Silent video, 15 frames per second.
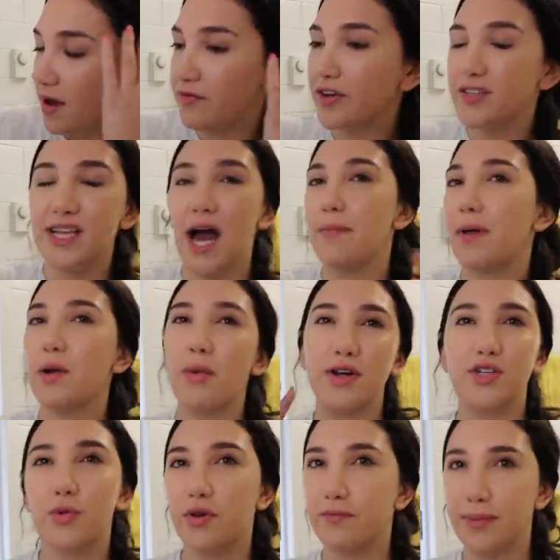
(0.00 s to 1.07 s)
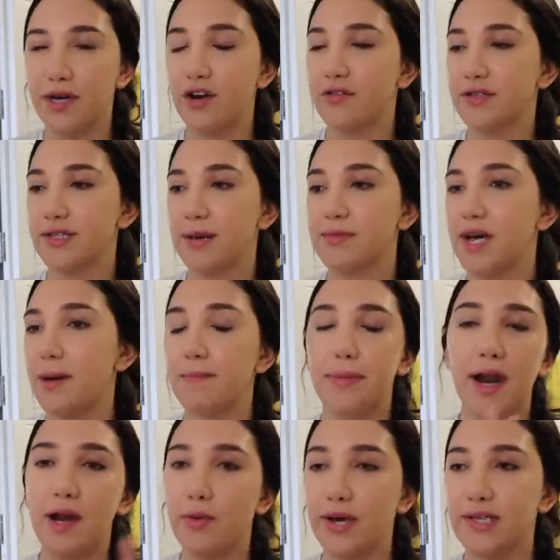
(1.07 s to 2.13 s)
I feel like timeline wise, she would have been here at the same time. But,
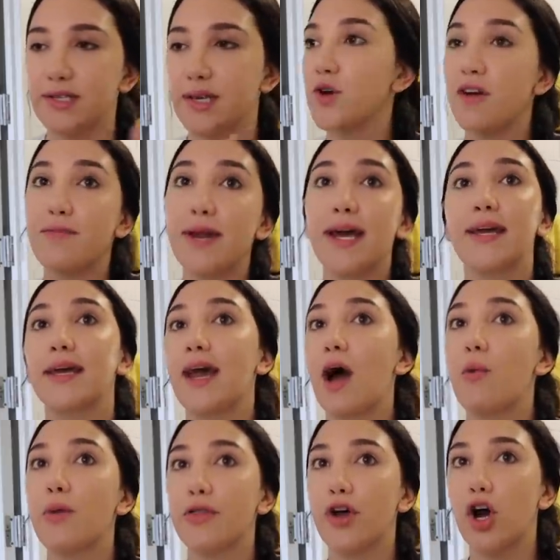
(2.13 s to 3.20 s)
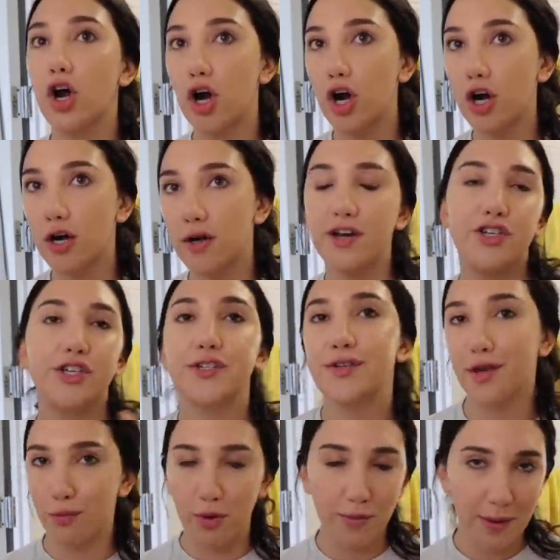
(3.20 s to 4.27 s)
anyways, so I've been hanging out with her, and she's
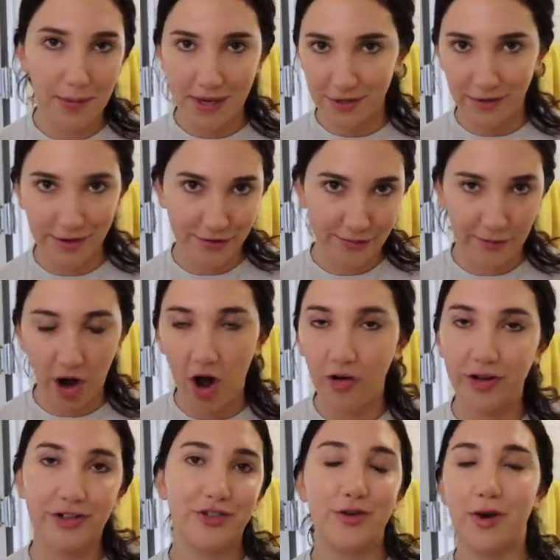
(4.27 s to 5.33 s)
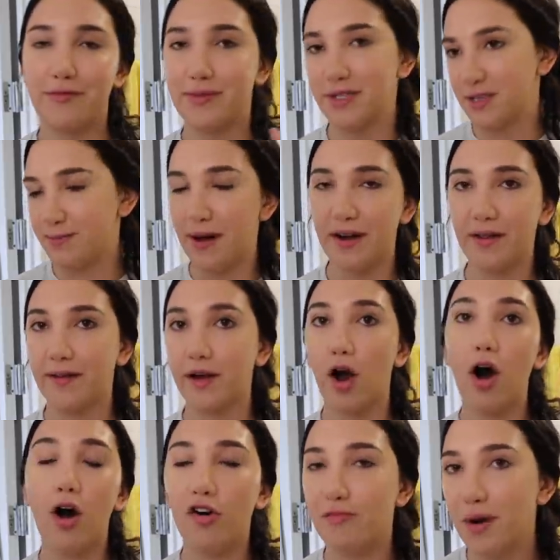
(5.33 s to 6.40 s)
like one of my best friends from college. So, I've been spending like
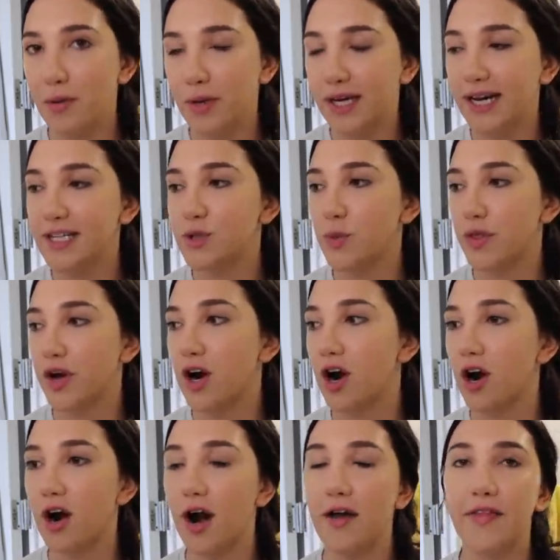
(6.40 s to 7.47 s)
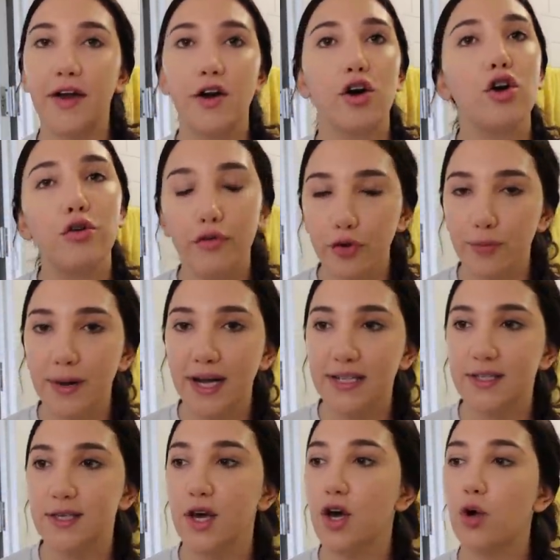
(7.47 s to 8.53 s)
all of my weekends with her, and then her
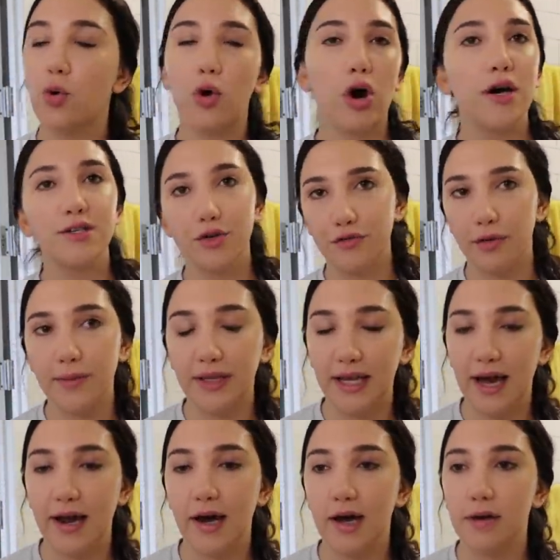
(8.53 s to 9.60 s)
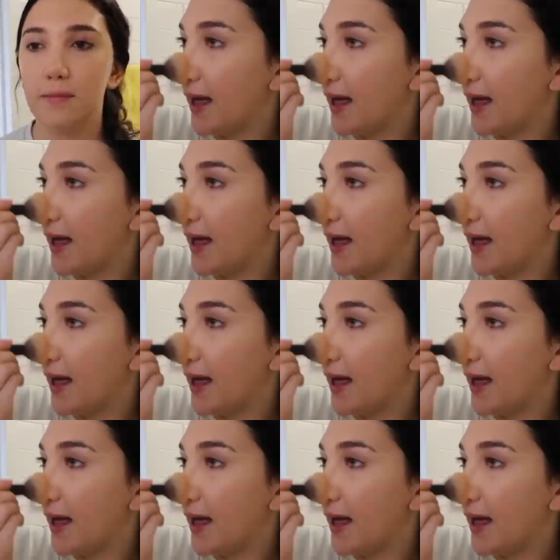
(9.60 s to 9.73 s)
roommates were also from Atlanta.